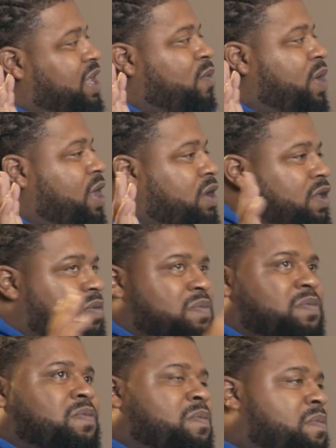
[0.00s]
And wound up
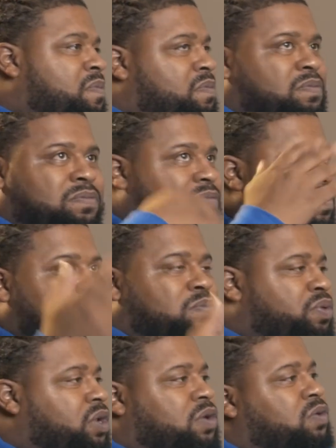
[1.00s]

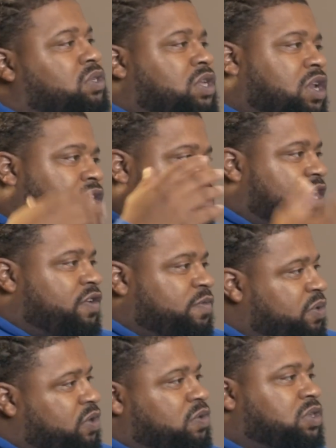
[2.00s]
producing and executive
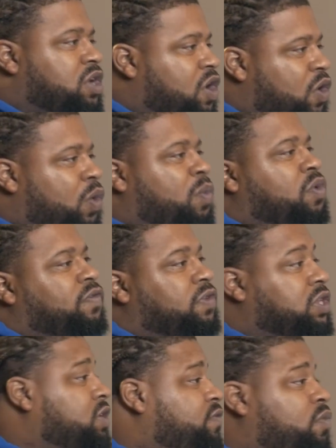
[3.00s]
producing a whole movie
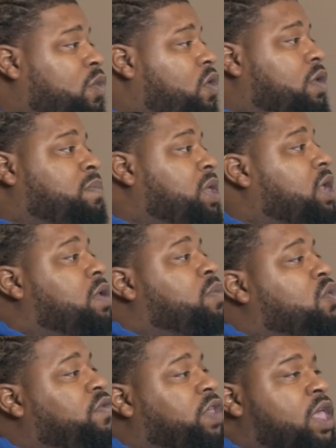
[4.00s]
just from wanting to be in a
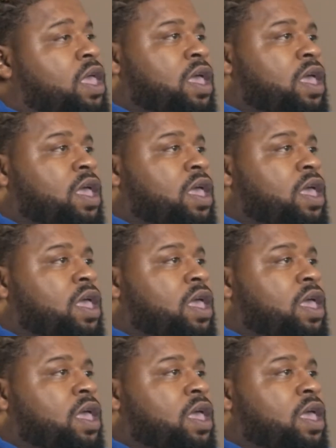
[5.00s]
movie.